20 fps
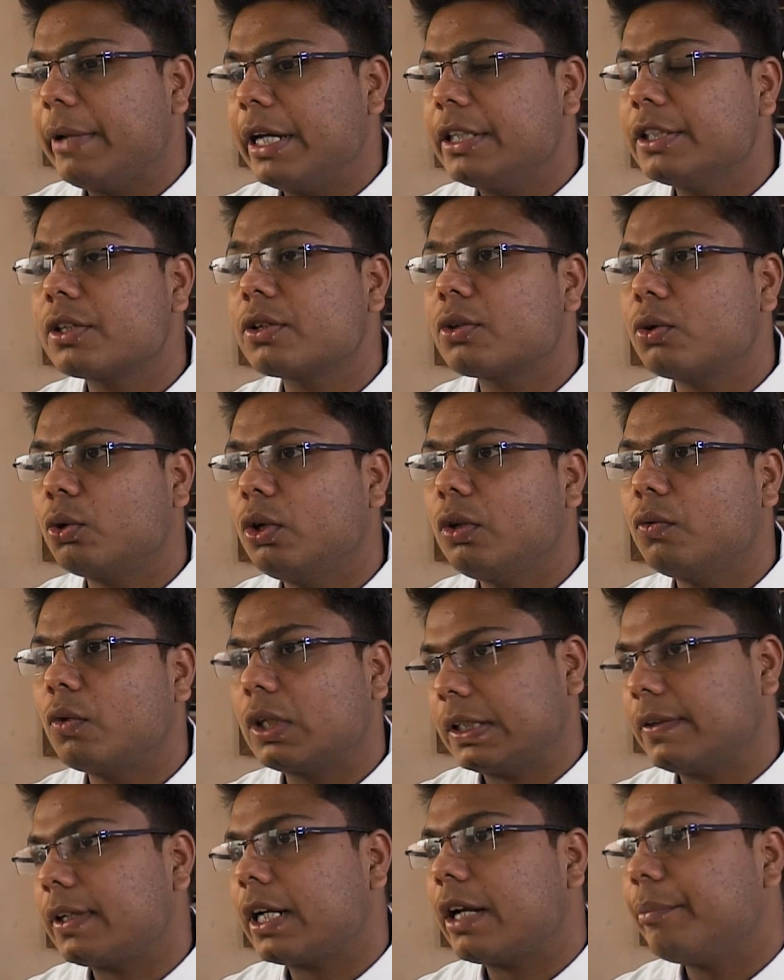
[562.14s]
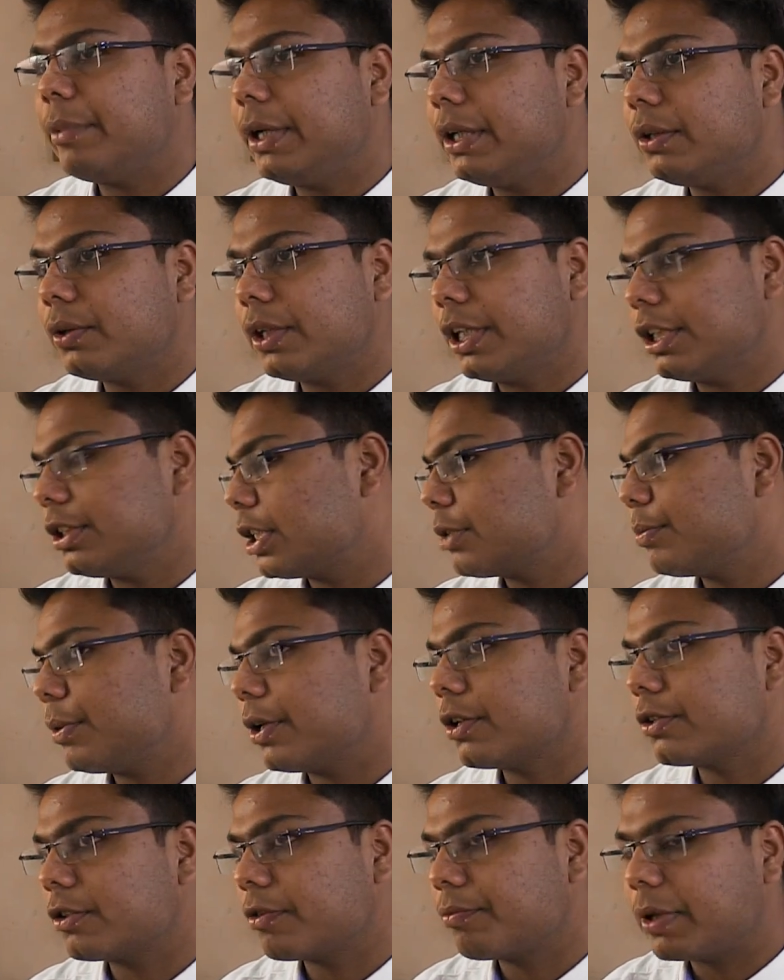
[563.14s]
major role, whatever I've been today is just
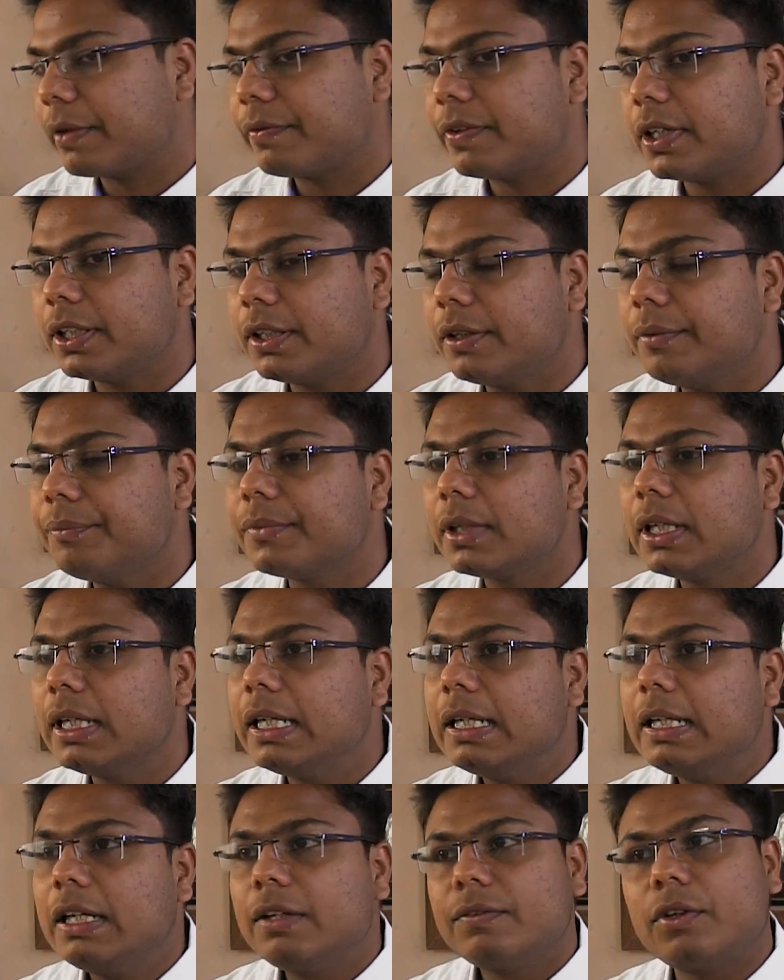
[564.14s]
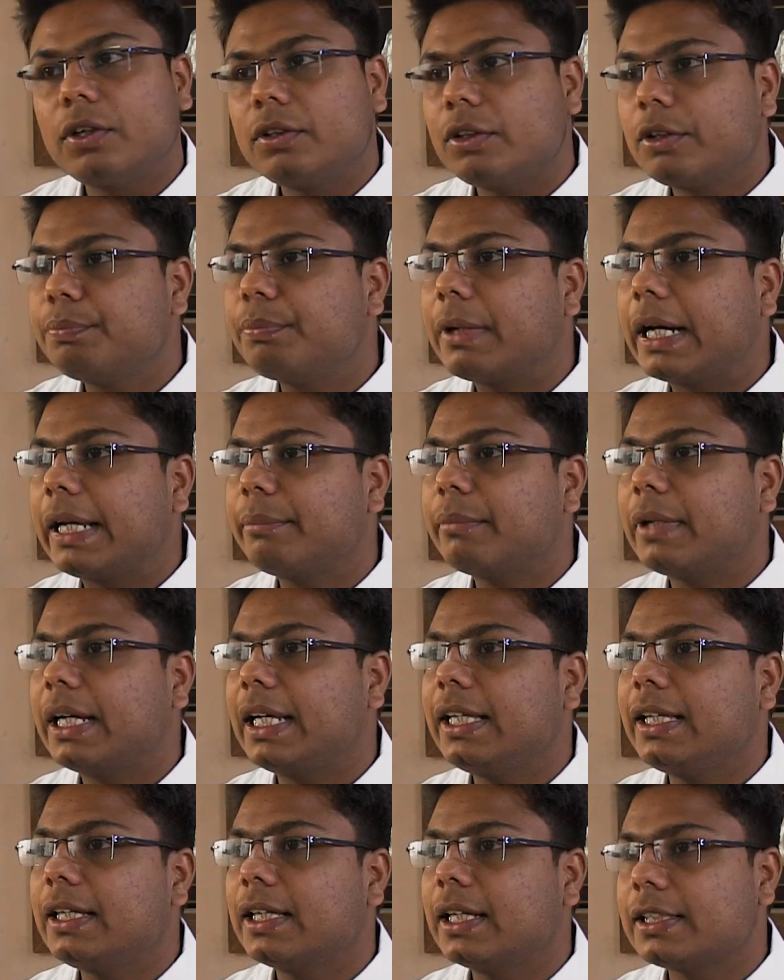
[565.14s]
because of my father. Followed by
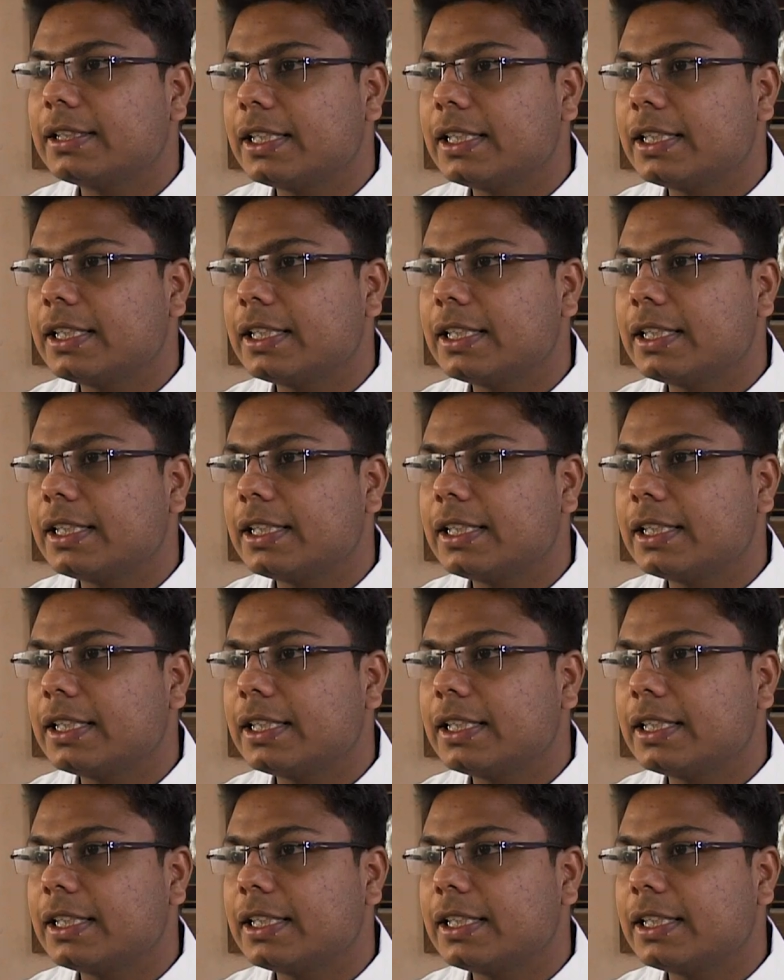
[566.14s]
my uh,